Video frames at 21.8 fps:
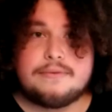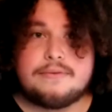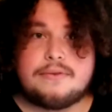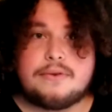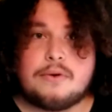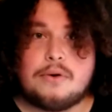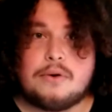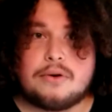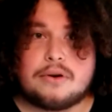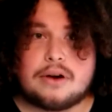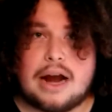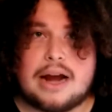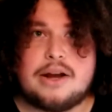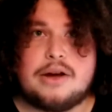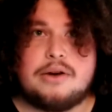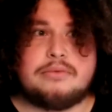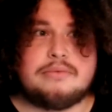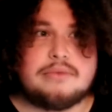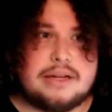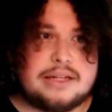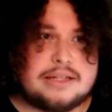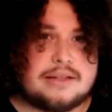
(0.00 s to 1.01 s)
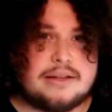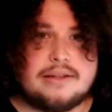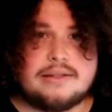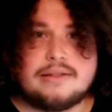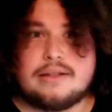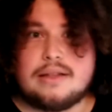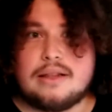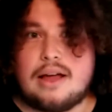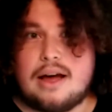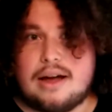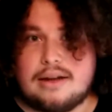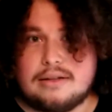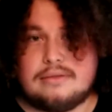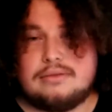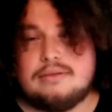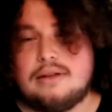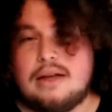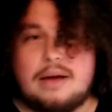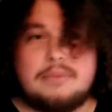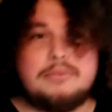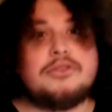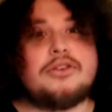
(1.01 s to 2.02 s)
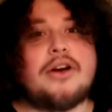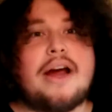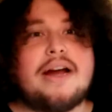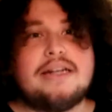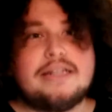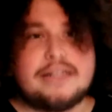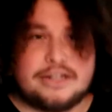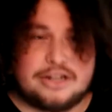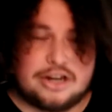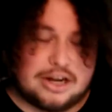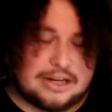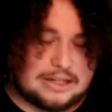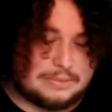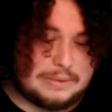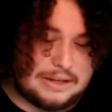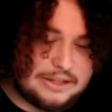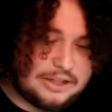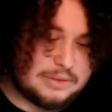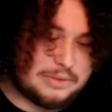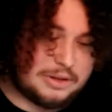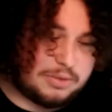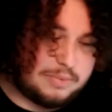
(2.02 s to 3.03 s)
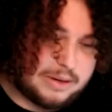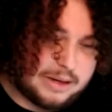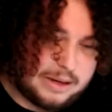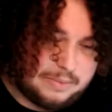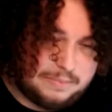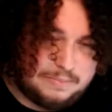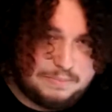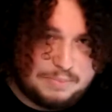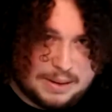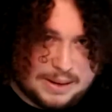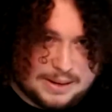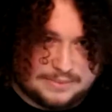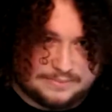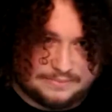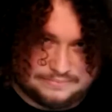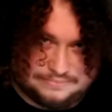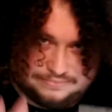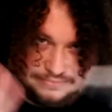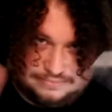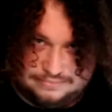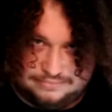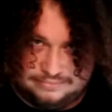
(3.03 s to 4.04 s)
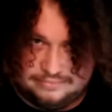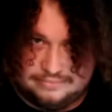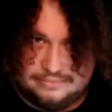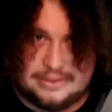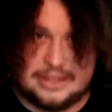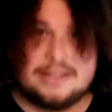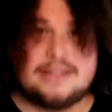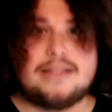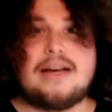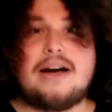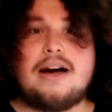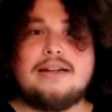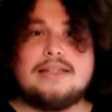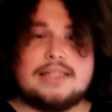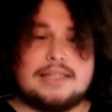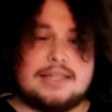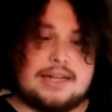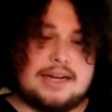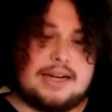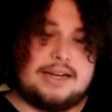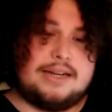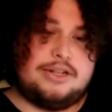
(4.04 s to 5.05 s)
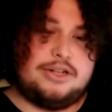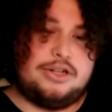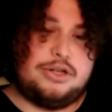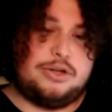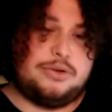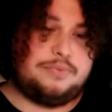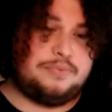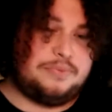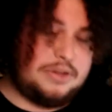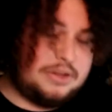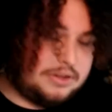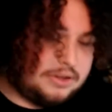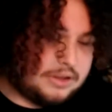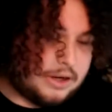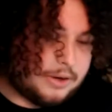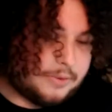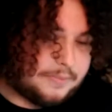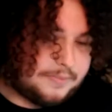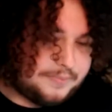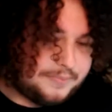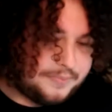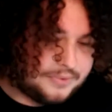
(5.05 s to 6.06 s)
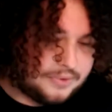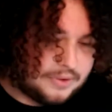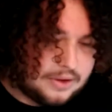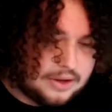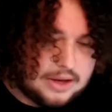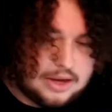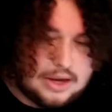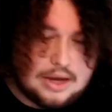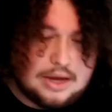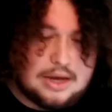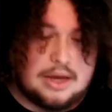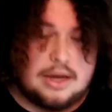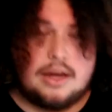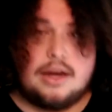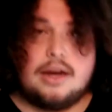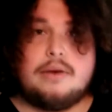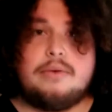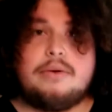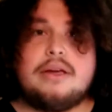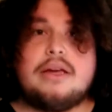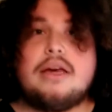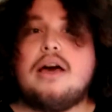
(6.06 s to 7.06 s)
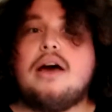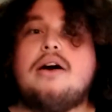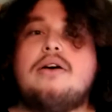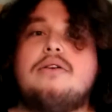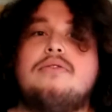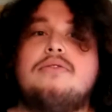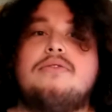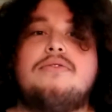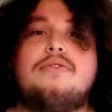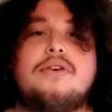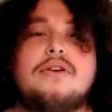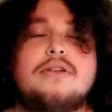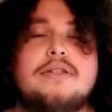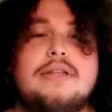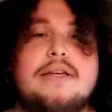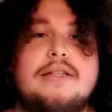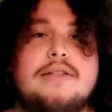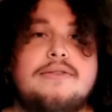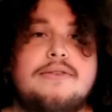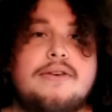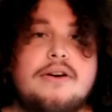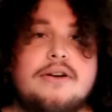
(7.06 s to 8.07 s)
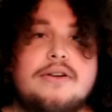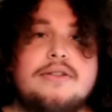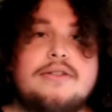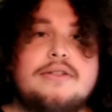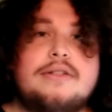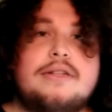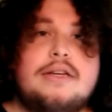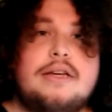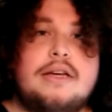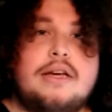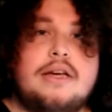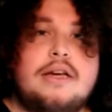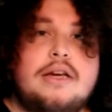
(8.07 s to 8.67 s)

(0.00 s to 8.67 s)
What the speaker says: for, I know, it's a lot. I'm trying to not spend so much money, but this is the content that I can do. So, here we go. First things first.